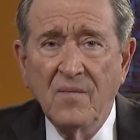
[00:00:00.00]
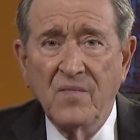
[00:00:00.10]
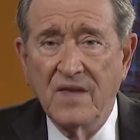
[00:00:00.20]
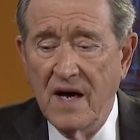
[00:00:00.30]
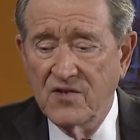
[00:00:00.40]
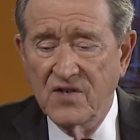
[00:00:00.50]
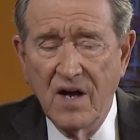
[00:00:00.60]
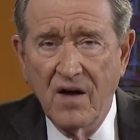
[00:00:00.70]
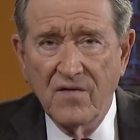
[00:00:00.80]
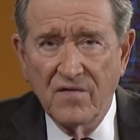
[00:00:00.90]
That's
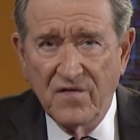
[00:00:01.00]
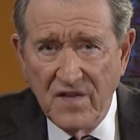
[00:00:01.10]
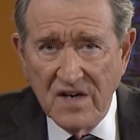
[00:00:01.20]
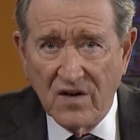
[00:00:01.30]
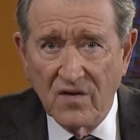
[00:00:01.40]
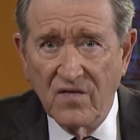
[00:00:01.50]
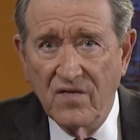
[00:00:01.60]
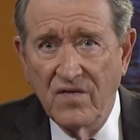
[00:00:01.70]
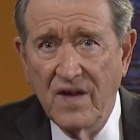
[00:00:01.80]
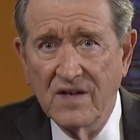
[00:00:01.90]
not fear,
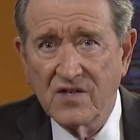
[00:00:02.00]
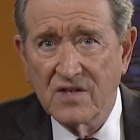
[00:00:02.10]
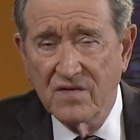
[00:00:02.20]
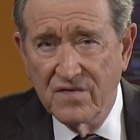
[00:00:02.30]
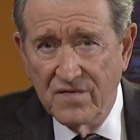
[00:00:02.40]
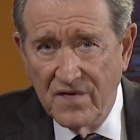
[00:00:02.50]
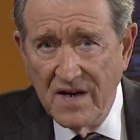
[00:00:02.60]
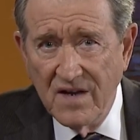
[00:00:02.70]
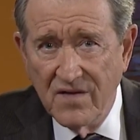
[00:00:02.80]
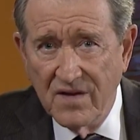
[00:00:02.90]
that's
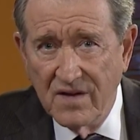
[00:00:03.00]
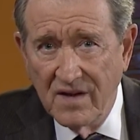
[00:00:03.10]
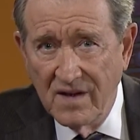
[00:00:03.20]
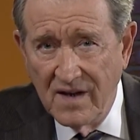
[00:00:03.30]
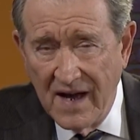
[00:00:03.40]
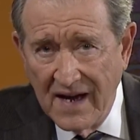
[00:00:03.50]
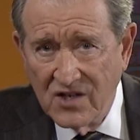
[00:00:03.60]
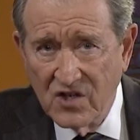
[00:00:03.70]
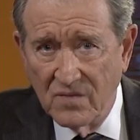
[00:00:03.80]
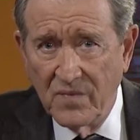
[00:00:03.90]
faith in
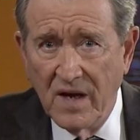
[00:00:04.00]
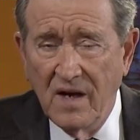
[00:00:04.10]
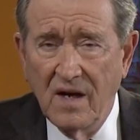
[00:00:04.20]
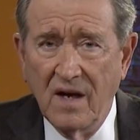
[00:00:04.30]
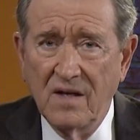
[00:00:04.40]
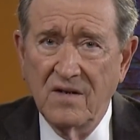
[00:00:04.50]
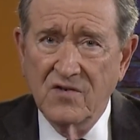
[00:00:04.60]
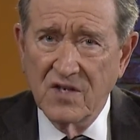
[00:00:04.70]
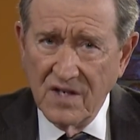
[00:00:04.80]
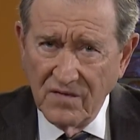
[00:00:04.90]
action. Uh,
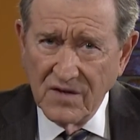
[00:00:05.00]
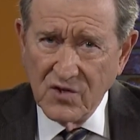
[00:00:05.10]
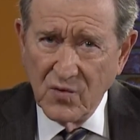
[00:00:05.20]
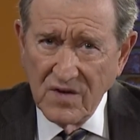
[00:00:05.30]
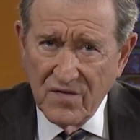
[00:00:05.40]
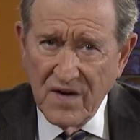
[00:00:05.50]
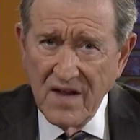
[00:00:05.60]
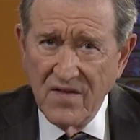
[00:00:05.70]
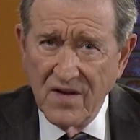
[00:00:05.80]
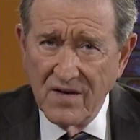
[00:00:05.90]
there's a difference between
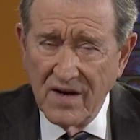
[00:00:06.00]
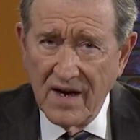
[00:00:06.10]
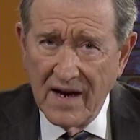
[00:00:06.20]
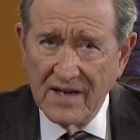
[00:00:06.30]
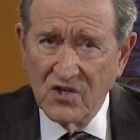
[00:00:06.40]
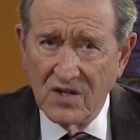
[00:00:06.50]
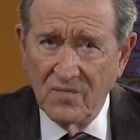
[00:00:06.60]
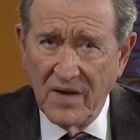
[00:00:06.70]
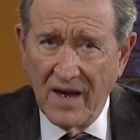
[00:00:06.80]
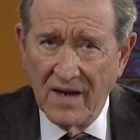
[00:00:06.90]
faith in
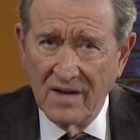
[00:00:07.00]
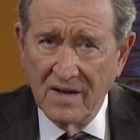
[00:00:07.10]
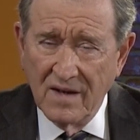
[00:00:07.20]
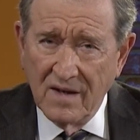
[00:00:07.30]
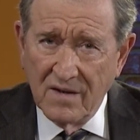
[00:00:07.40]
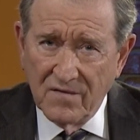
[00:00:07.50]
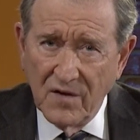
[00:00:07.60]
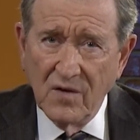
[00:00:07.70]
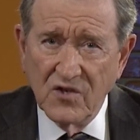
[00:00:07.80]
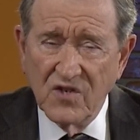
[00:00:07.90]
action and
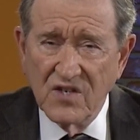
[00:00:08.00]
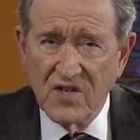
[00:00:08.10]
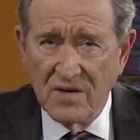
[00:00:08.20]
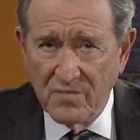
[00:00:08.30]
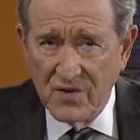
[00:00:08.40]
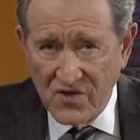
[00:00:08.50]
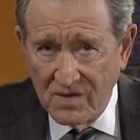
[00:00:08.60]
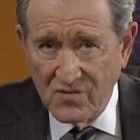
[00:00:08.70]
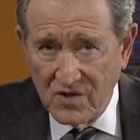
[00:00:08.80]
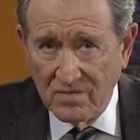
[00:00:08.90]
foolishness and
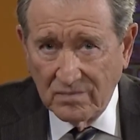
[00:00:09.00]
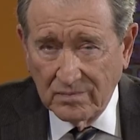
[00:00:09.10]
presumption.